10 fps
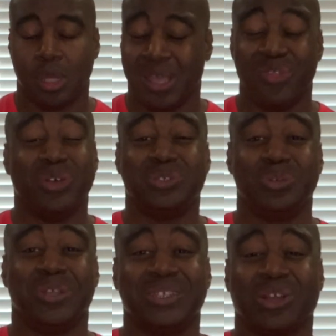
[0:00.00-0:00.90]
And those two
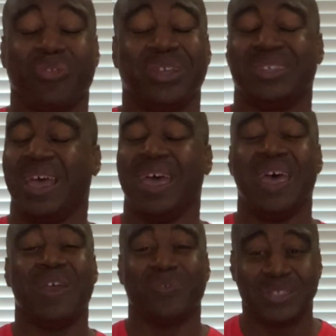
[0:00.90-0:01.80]
things are linked to
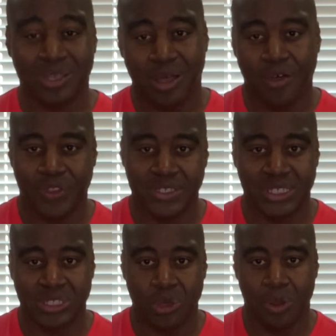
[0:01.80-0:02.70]
every single health
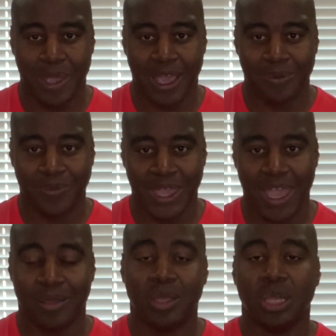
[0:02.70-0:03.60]
disease known to man,
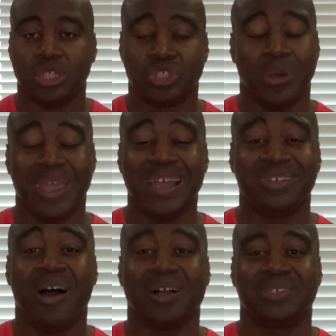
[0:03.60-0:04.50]
okay? So
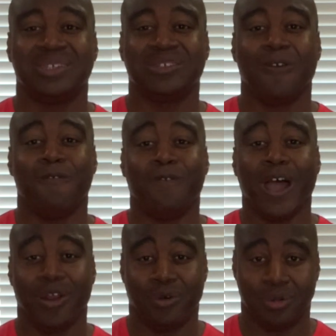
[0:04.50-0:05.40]
antioxidants are
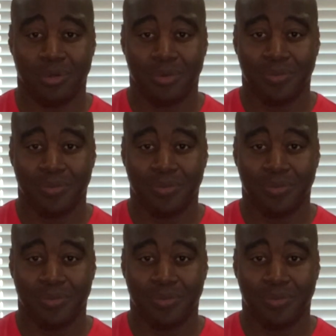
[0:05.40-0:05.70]
vital.